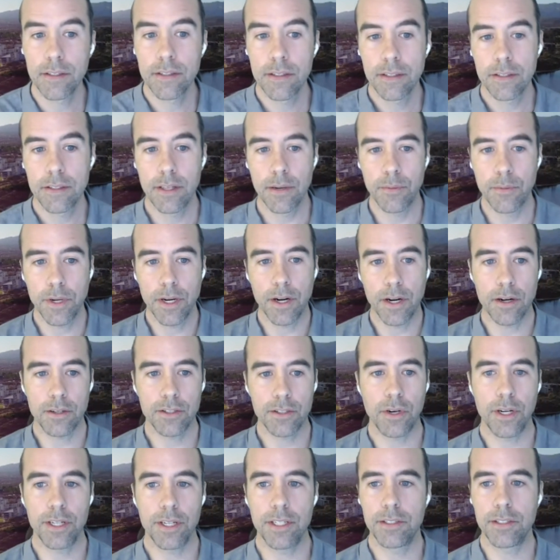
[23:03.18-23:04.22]
that we are
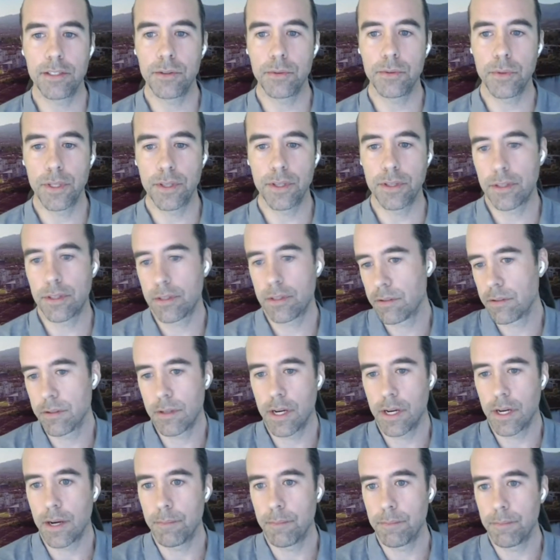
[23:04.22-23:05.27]
trying to do with
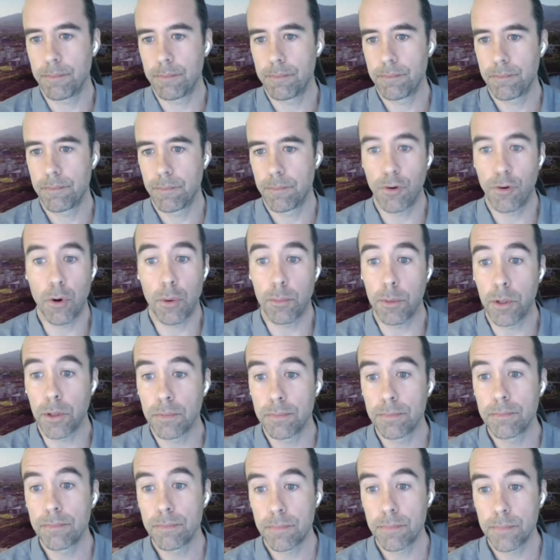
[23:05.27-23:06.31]
formal
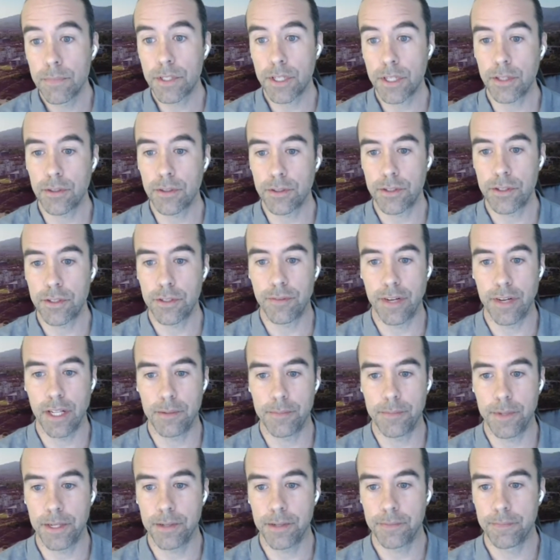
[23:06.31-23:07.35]
skills development.